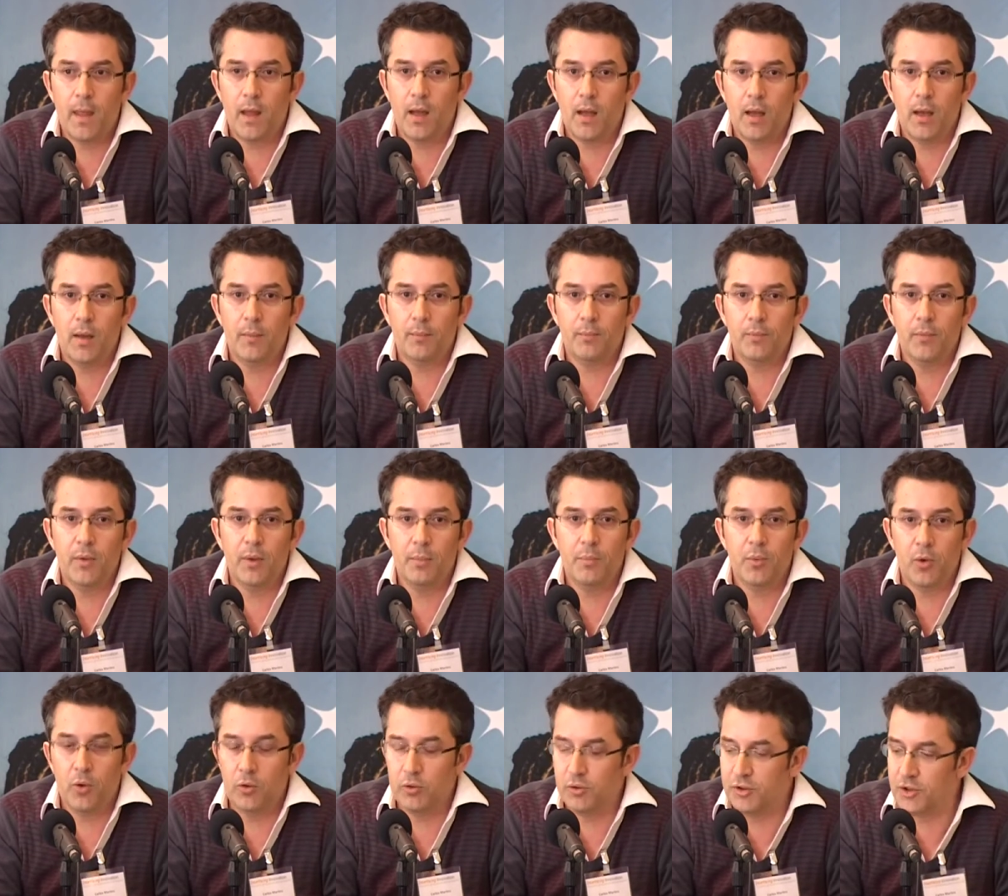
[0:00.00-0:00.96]

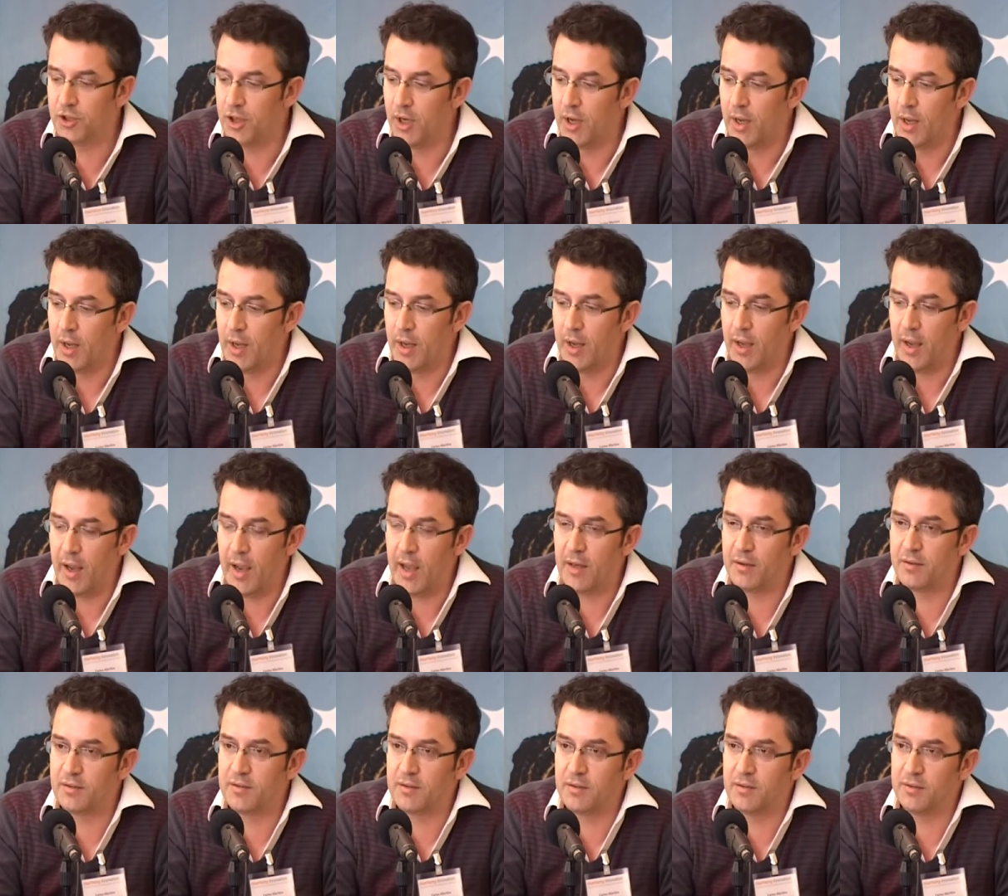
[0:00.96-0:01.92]
approach,
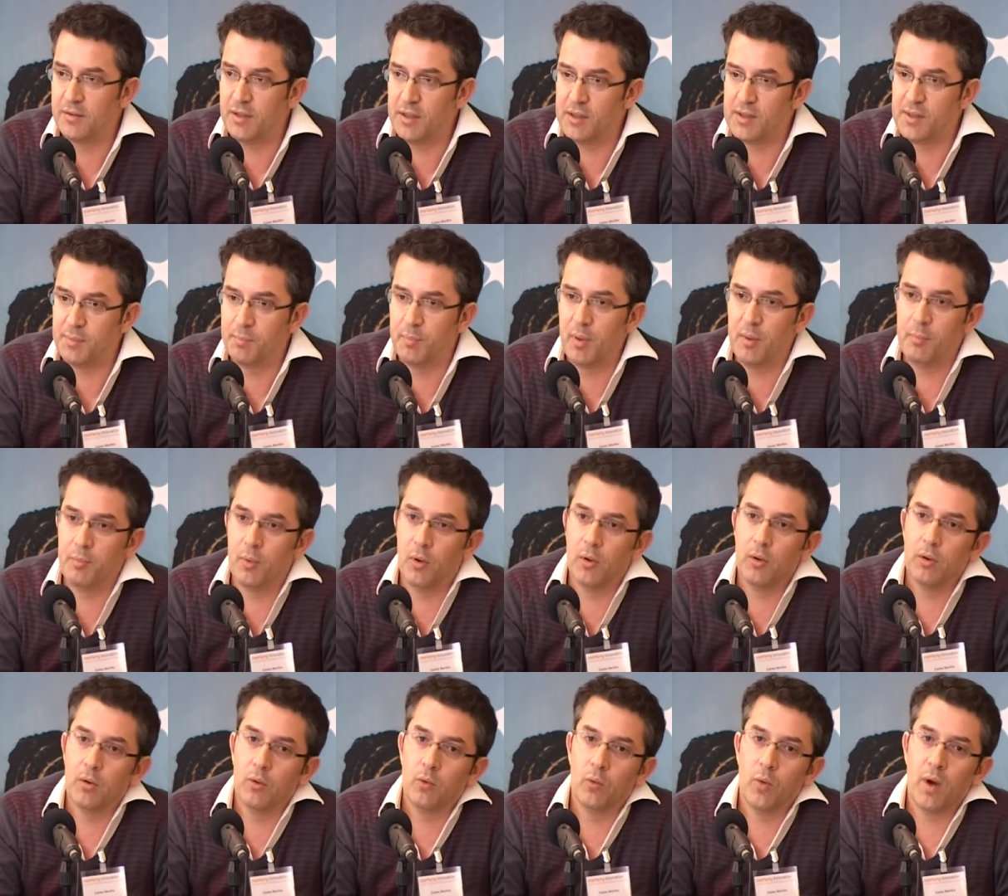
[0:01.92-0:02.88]
and these
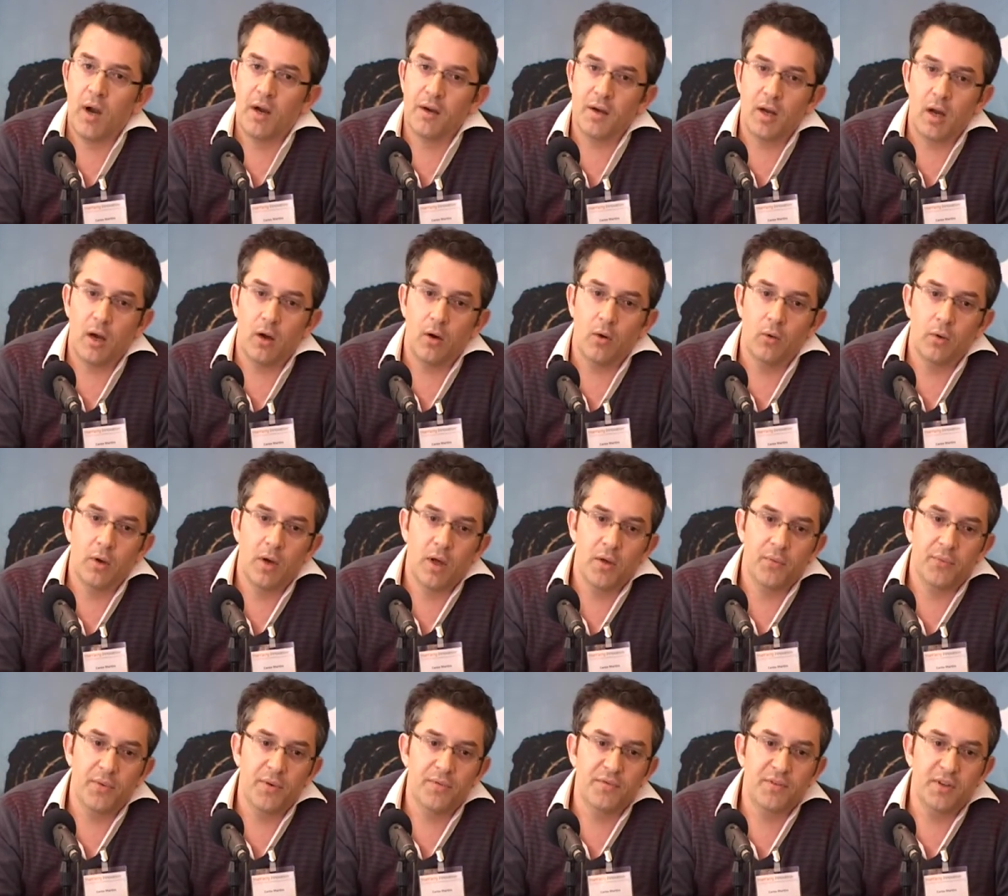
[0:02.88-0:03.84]
people who are now
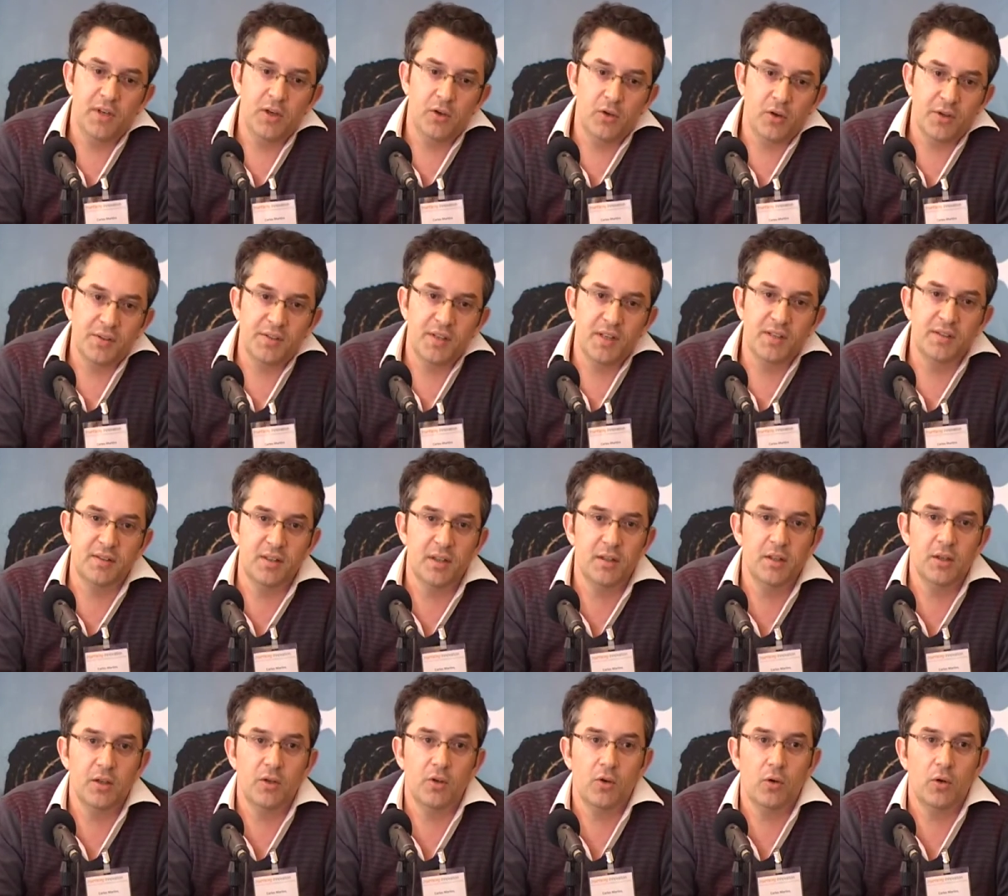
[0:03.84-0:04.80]
15 or 16
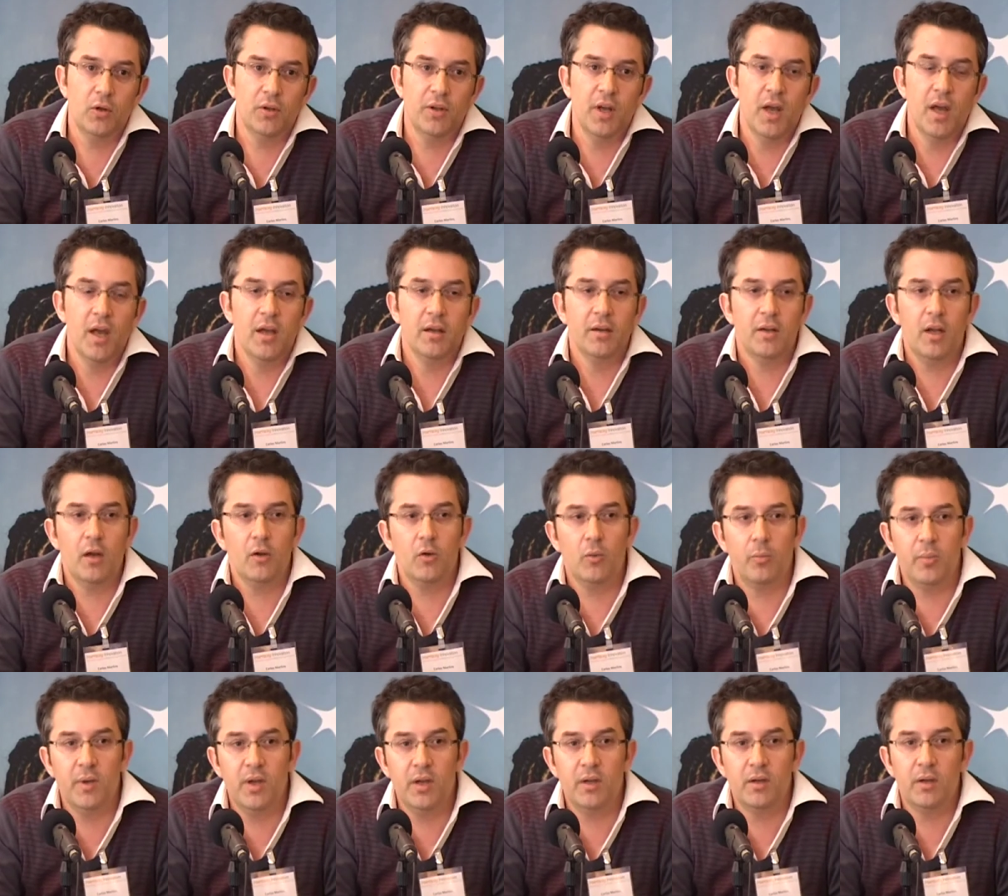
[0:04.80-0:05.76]
years old and
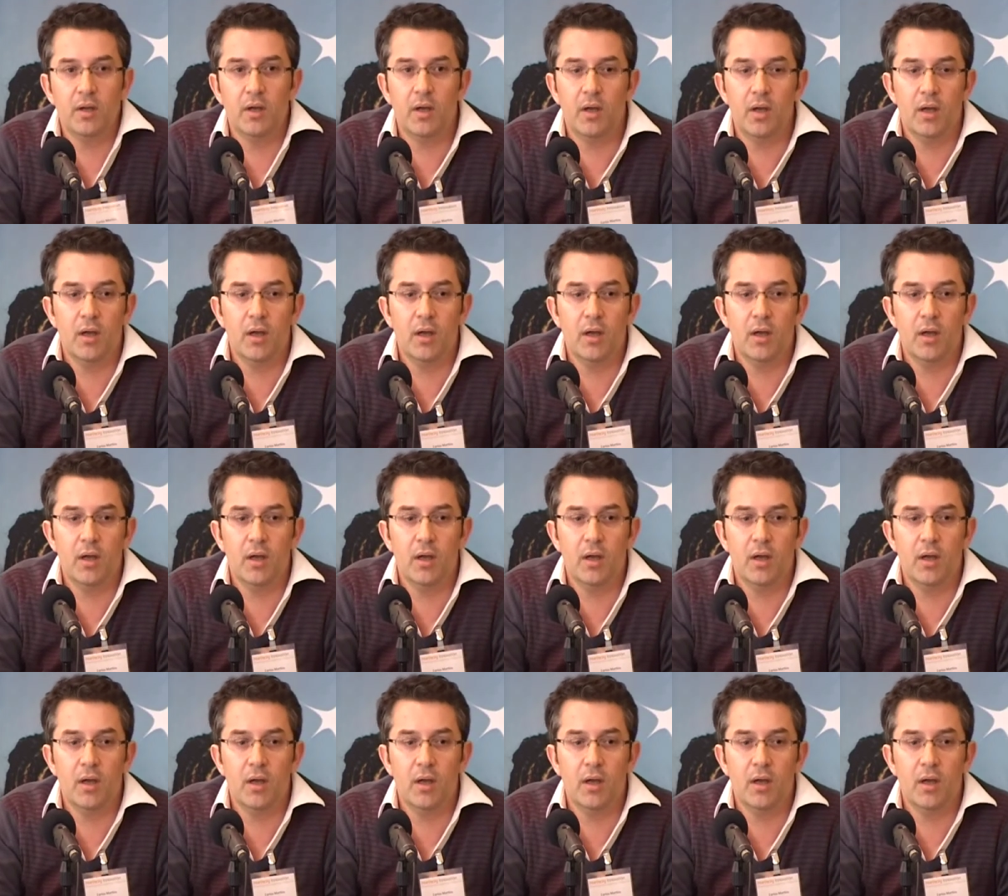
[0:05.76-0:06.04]
will be